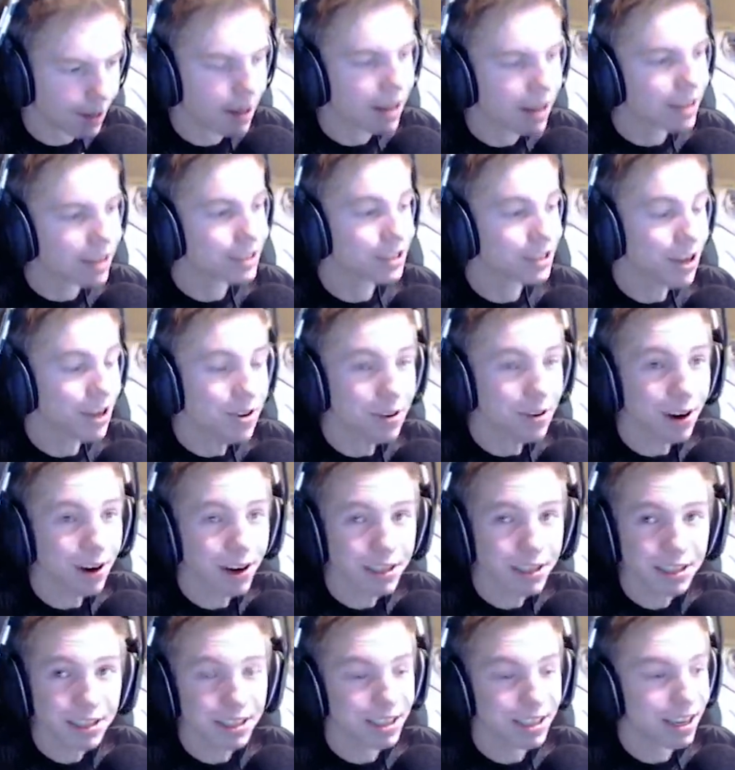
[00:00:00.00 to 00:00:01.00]
so
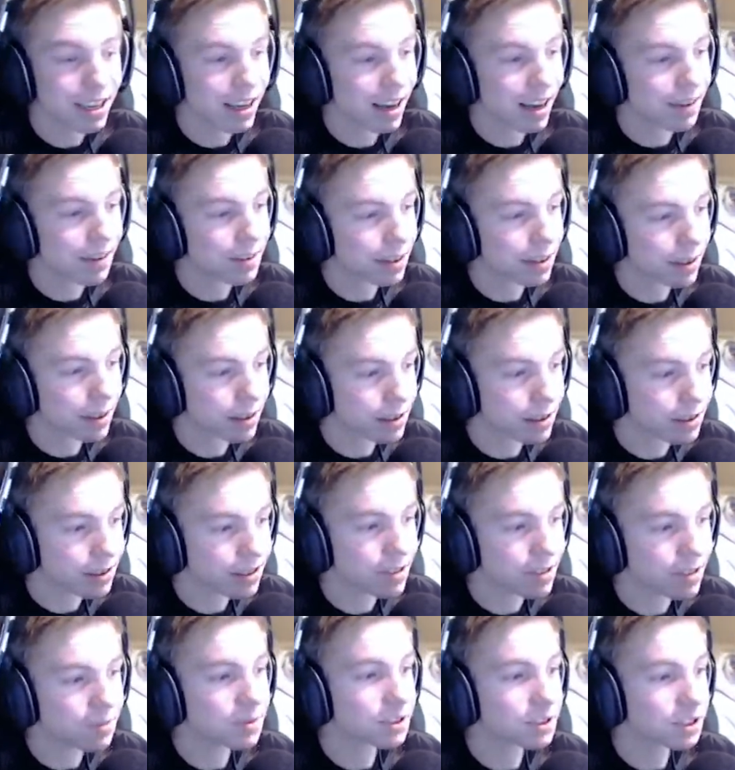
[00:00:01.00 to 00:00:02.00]
guys, uh, we're gonna do
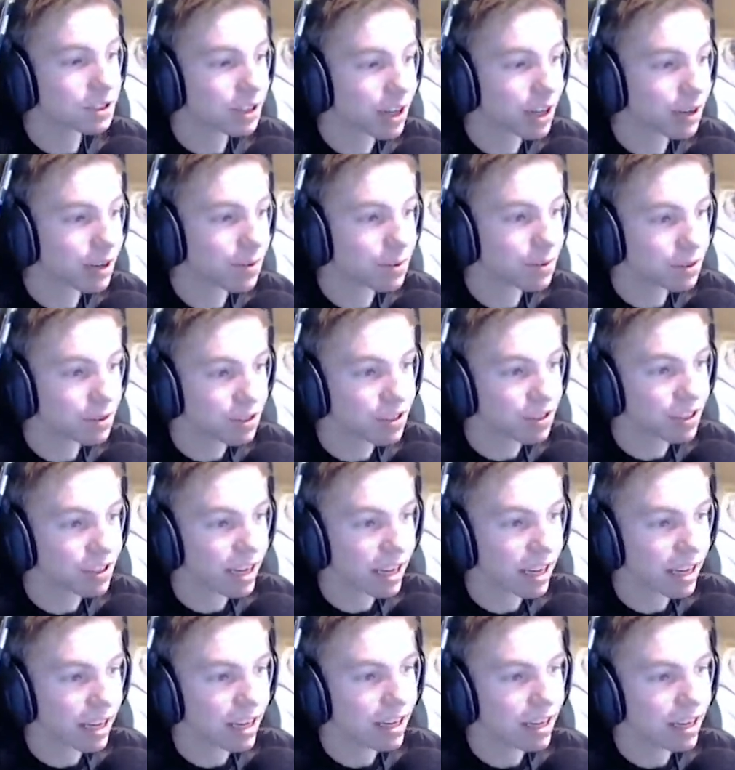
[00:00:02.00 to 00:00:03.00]
some Skywars
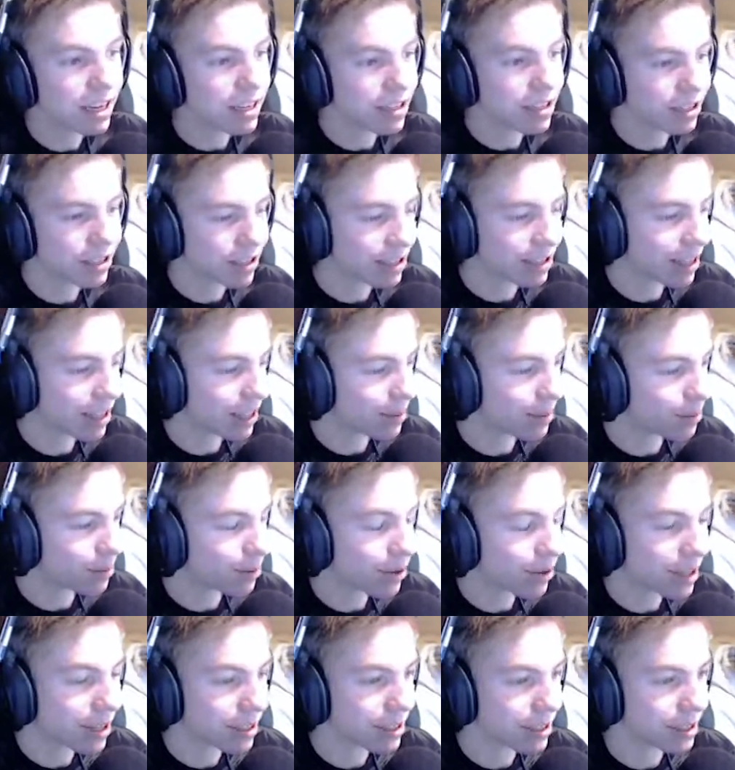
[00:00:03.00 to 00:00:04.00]
today to
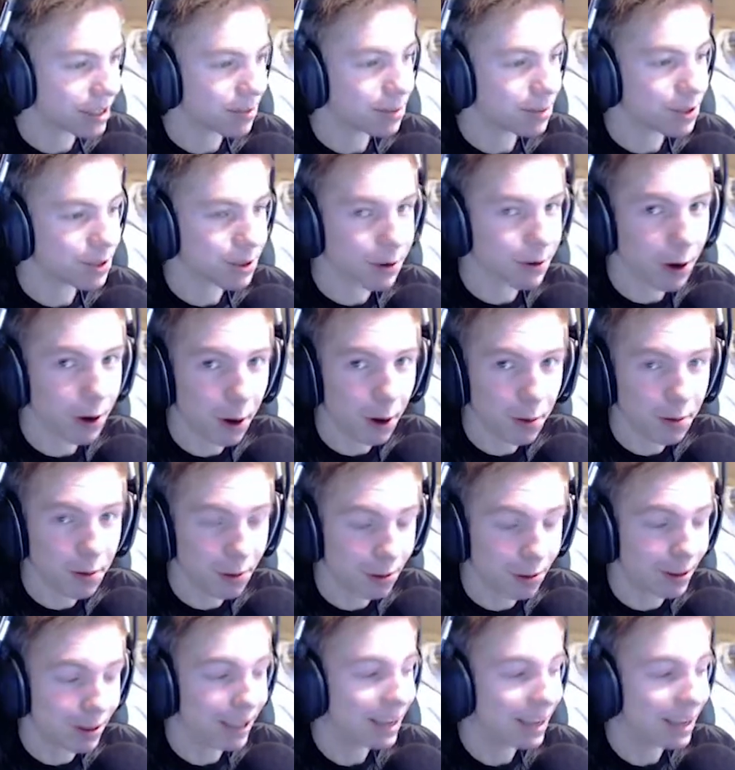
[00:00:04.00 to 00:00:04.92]
celebrate some. So hopefully,